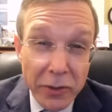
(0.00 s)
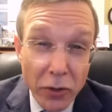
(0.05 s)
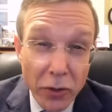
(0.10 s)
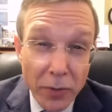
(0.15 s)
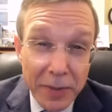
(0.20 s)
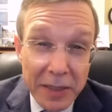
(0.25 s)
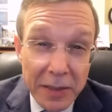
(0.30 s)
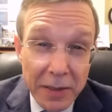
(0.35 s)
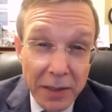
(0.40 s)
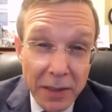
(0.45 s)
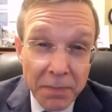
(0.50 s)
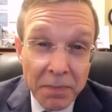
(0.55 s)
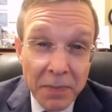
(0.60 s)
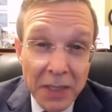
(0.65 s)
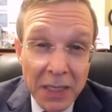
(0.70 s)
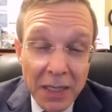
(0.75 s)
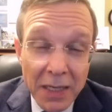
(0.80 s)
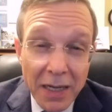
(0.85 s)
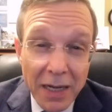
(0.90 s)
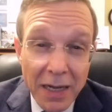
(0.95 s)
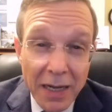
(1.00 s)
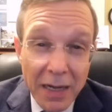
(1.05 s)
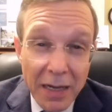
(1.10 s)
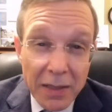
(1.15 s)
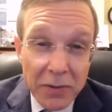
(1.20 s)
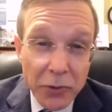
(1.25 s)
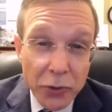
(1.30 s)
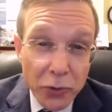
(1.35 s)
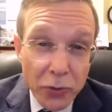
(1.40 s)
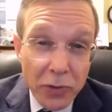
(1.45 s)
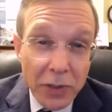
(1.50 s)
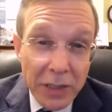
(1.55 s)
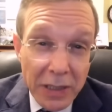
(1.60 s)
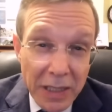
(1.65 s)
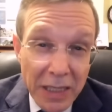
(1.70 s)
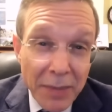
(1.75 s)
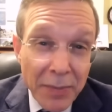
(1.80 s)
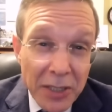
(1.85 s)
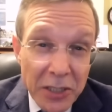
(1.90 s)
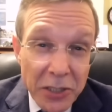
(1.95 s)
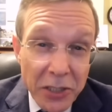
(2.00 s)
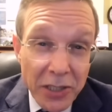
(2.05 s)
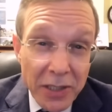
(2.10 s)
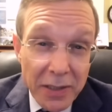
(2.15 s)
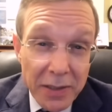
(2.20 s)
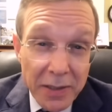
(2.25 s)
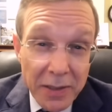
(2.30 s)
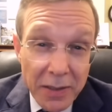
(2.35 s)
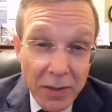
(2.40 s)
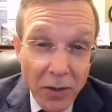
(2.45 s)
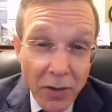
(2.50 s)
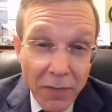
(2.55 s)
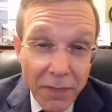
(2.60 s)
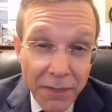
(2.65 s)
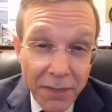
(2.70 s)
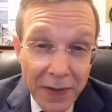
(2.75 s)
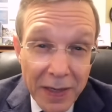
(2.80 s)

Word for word: Orbiter took images of